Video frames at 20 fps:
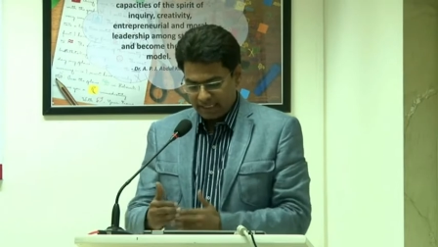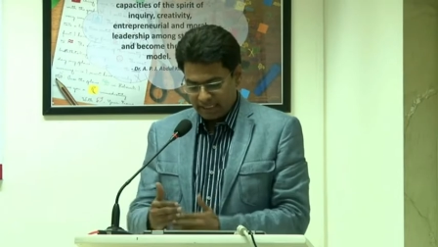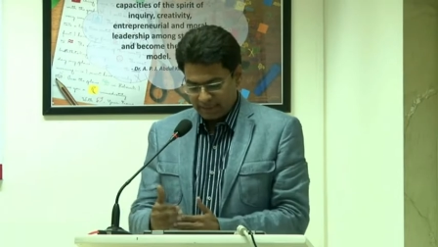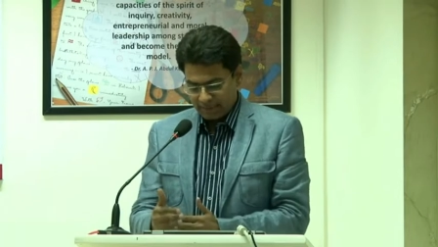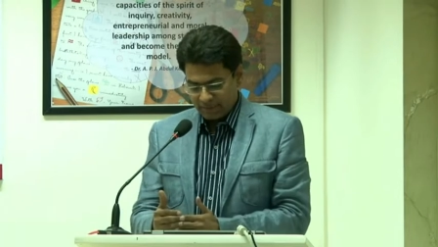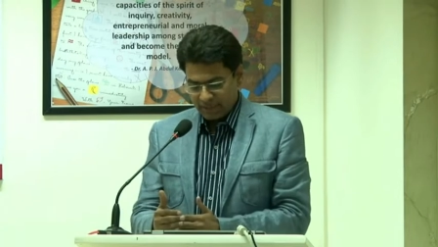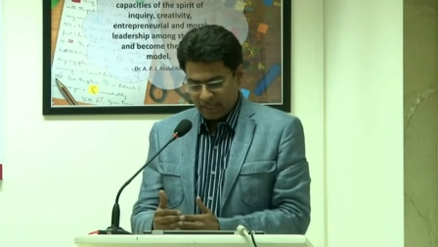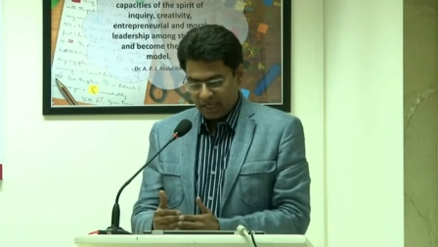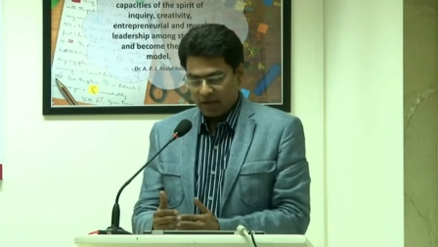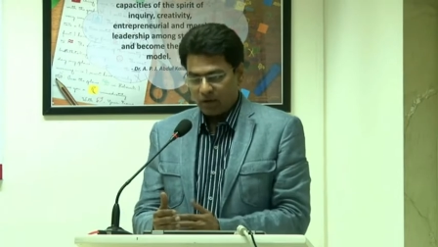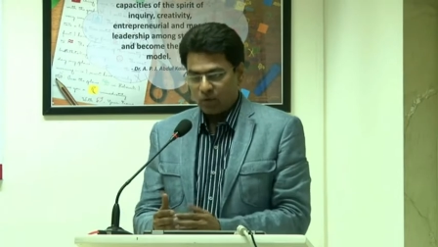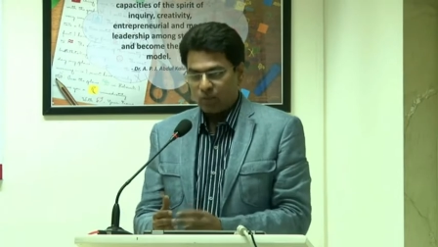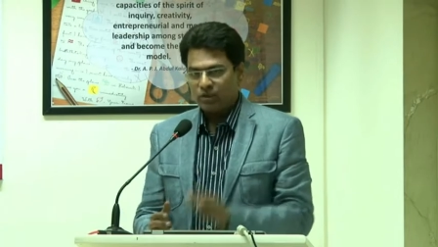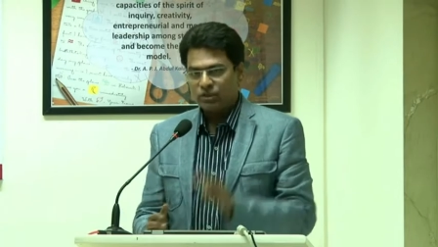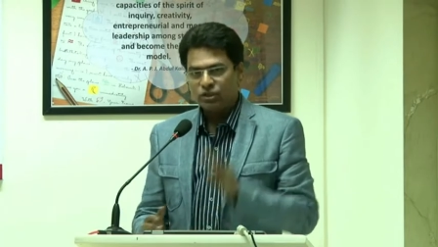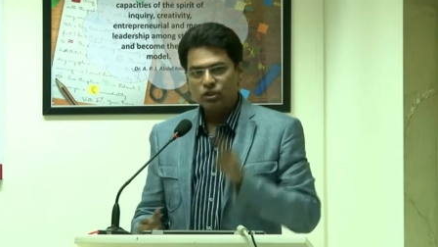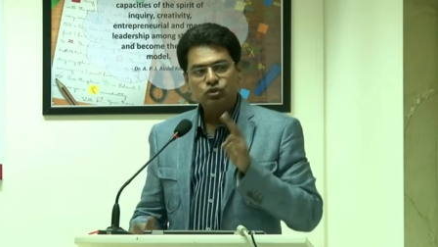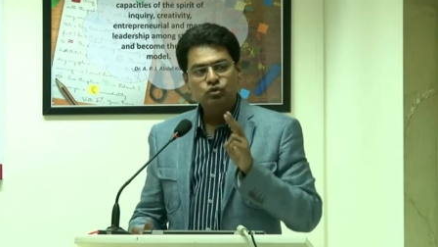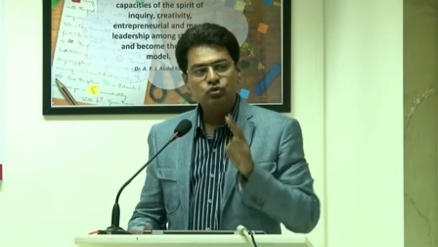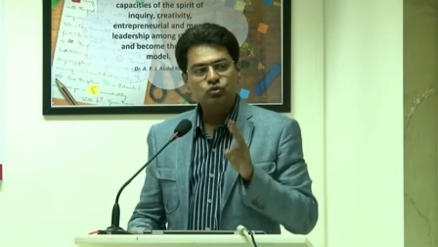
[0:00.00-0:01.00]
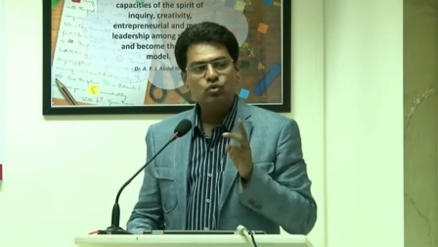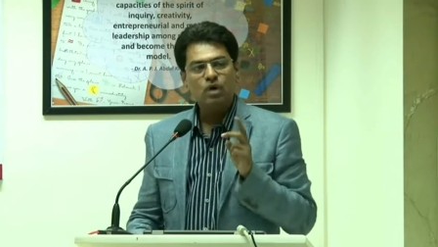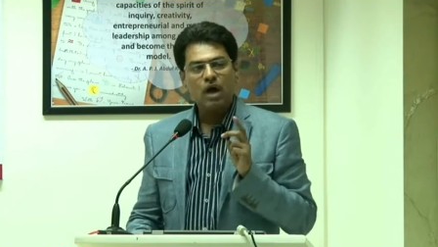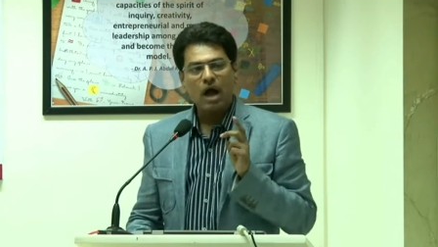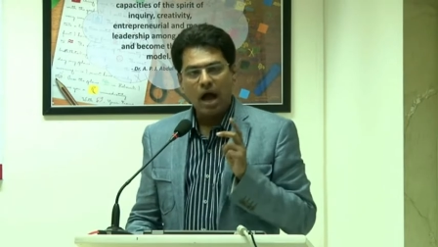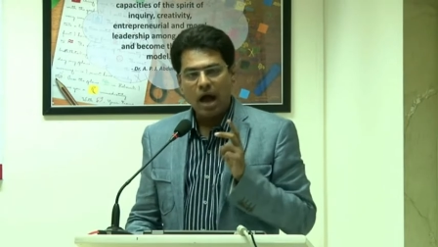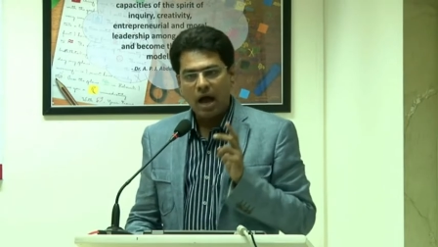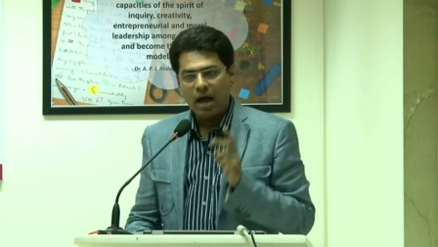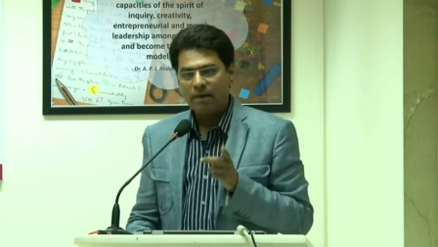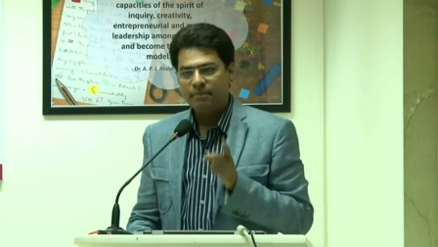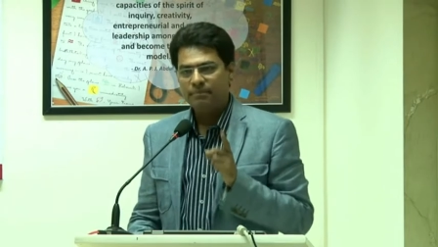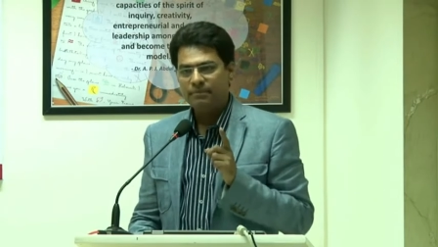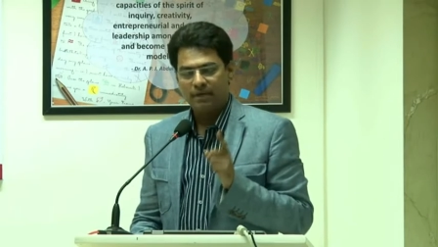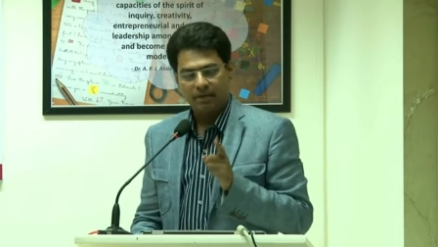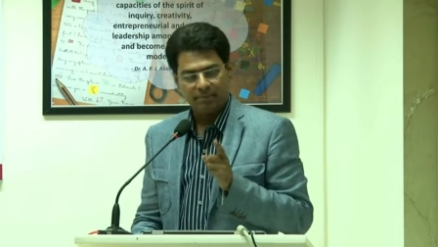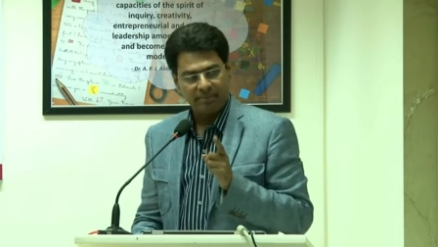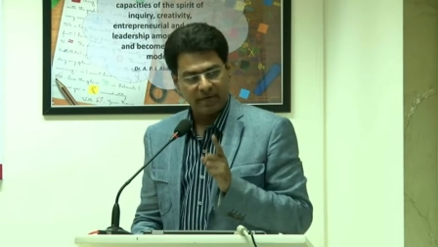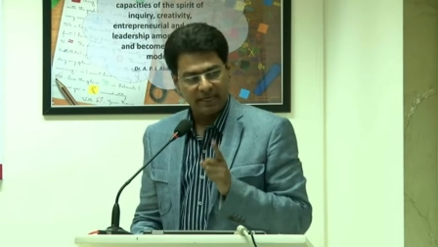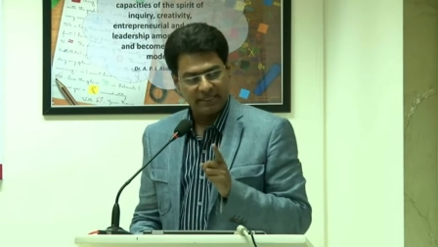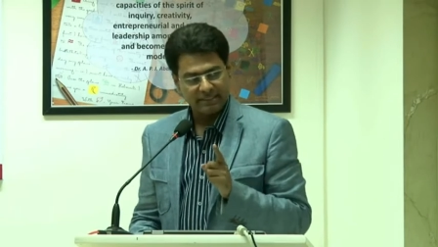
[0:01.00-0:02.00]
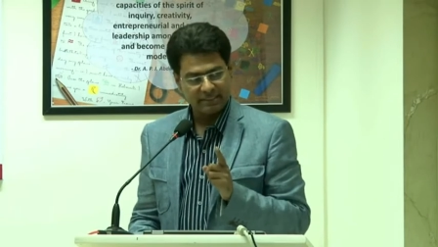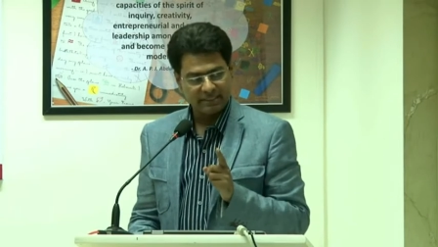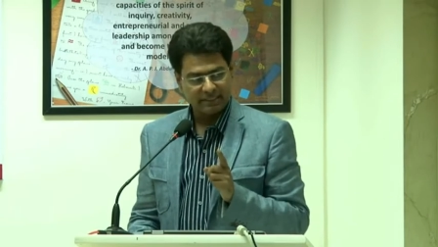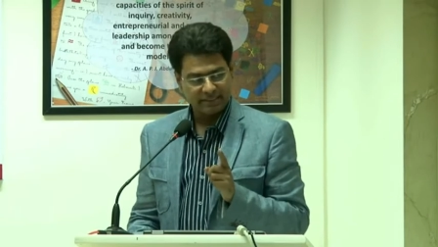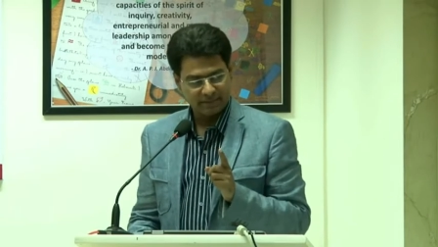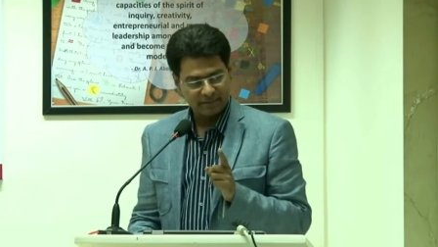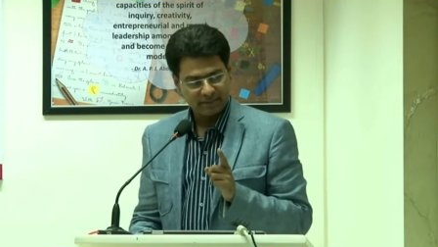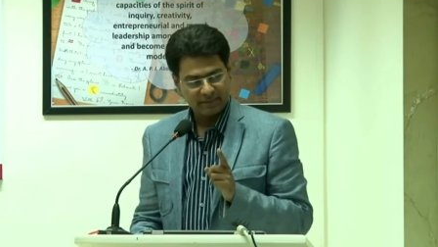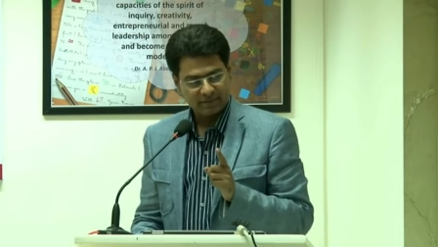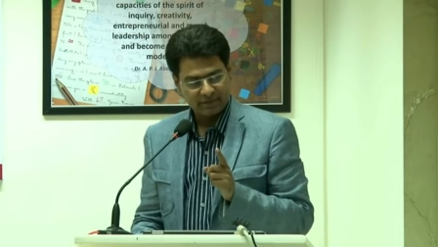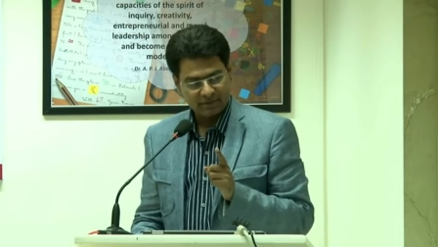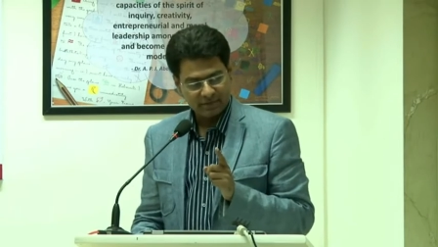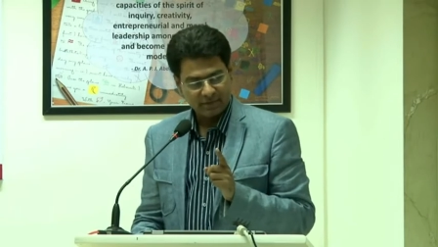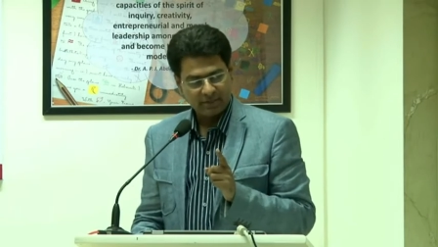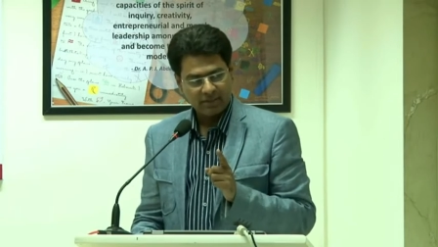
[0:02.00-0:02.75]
Libya were the two armed uprisings.